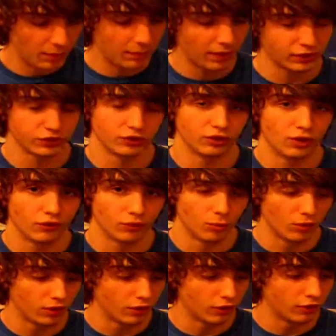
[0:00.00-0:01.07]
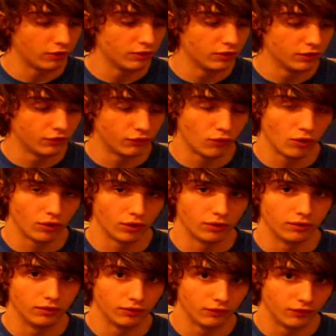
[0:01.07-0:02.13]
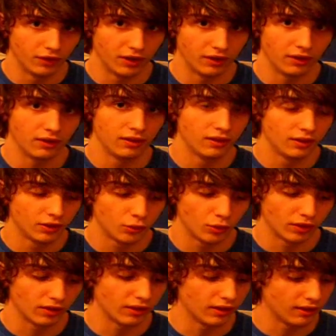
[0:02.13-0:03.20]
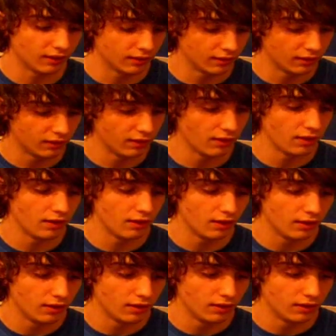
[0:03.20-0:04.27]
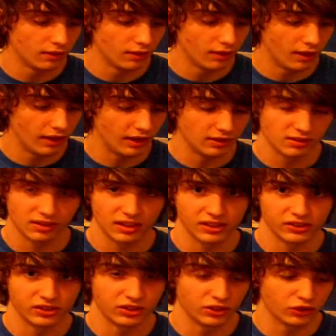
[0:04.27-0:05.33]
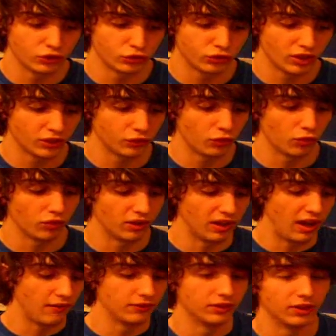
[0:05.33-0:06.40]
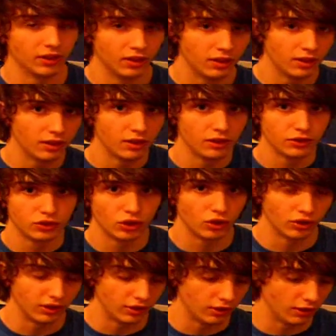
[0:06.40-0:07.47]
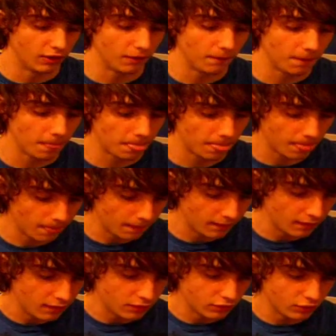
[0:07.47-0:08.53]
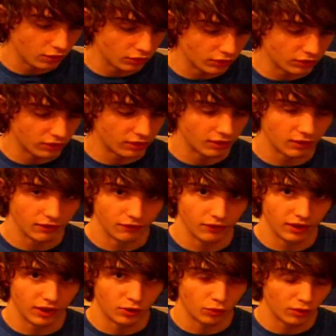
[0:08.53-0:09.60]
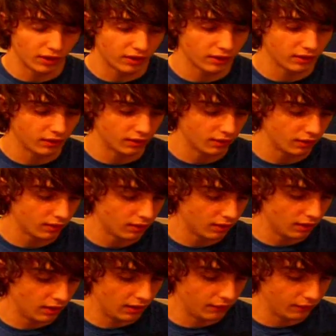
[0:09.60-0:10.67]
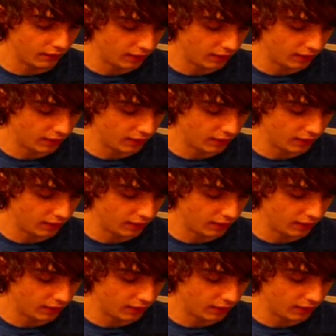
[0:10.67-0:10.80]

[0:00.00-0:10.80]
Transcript: pump action, you go from 100 to 400 very quickly. And it's less stressful than having to turn it, So just very quick and